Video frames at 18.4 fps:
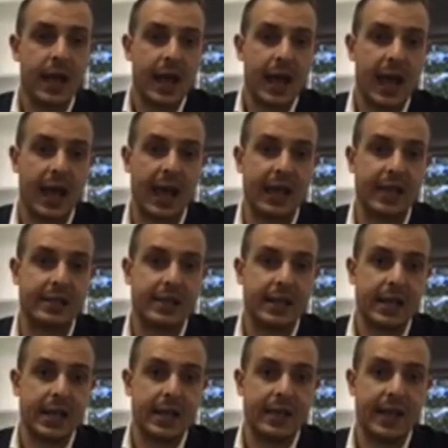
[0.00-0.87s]
And
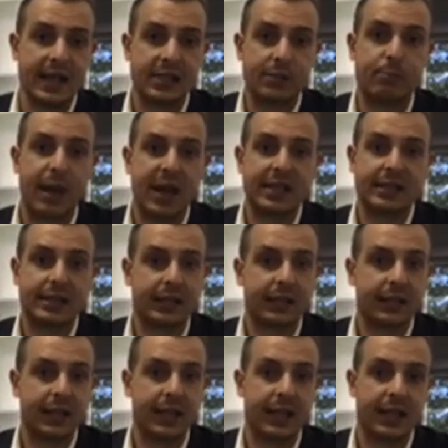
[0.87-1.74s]
that's
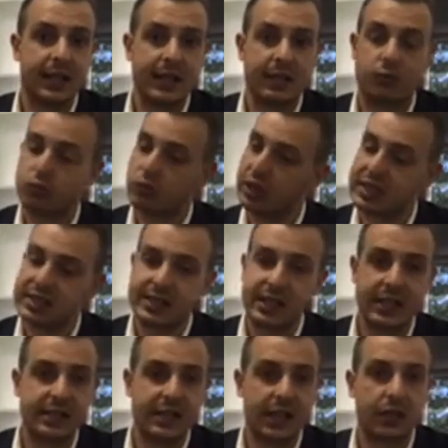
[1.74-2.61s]
basically Real
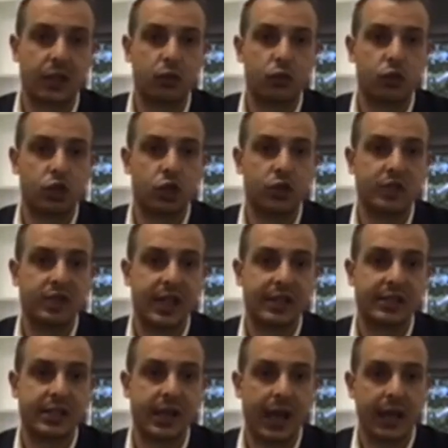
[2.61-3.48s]
Estate Technical
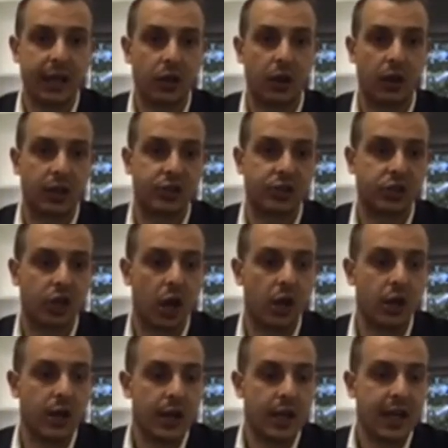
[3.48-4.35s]
Tuesdays today, guys.
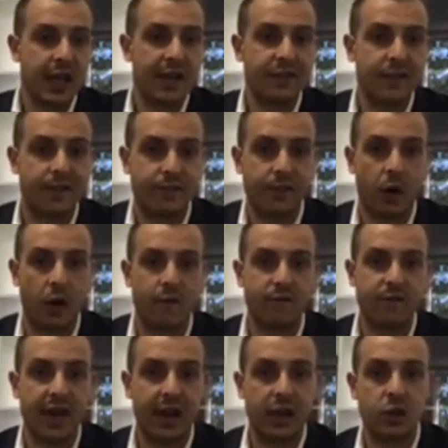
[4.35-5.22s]
So if you find
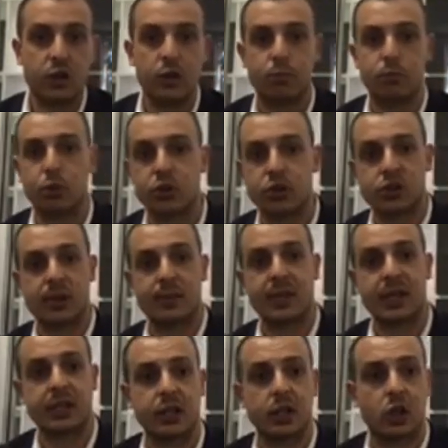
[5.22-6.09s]
value, put
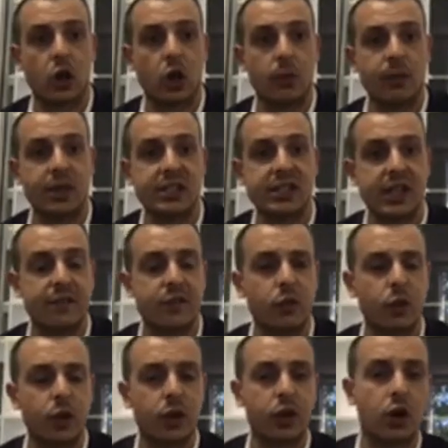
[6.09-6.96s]
something comments. If you
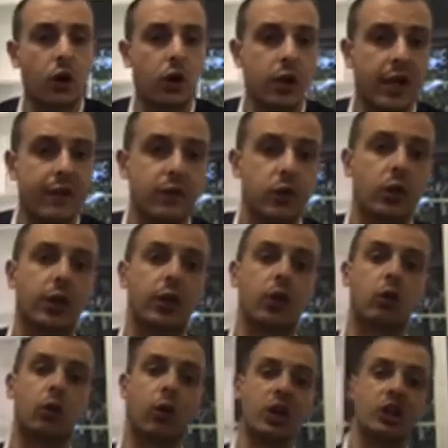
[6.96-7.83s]
want to know, if you've got a
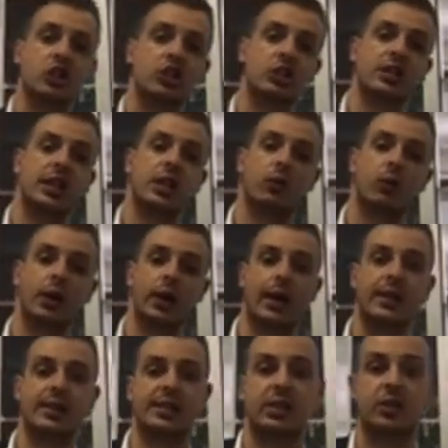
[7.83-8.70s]
question that you want
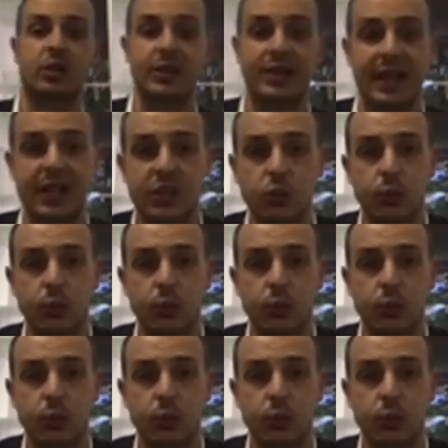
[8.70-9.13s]
answered on next